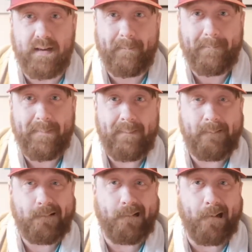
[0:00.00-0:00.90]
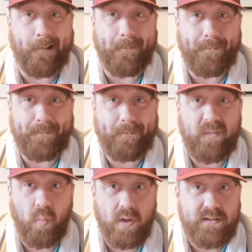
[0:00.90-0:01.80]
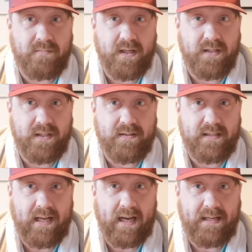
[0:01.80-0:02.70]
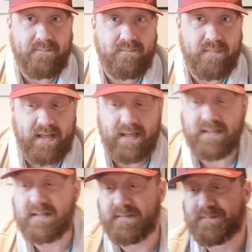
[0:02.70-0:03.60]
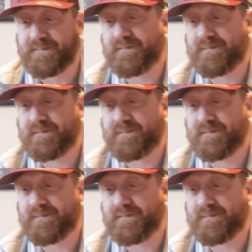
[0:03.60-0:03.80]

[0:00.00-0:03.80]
Yeah, so what I'm going to do today is,